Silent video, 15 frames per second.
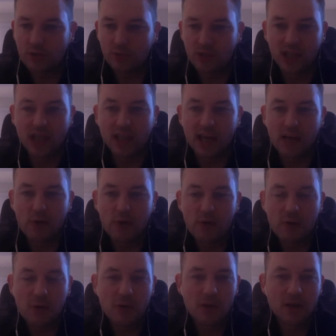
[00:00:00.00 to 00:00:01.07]
stay down.
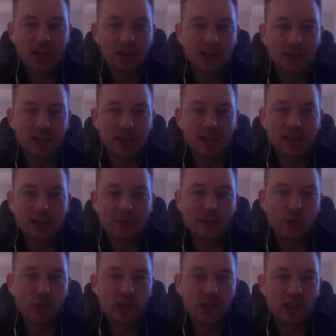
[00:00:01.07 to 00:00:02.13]
And then if
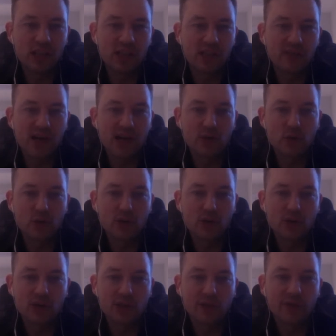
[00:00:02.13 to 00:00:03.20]
you take this advice only
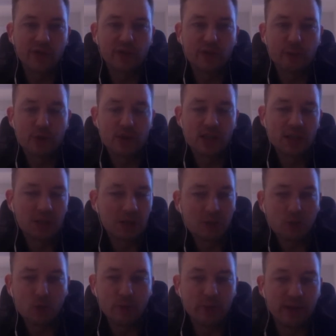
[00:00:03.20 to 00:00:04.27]
to sell 50%, then
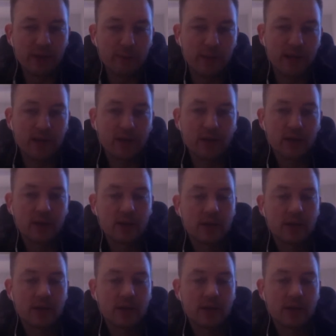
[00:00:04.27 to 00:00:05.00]
it would have been better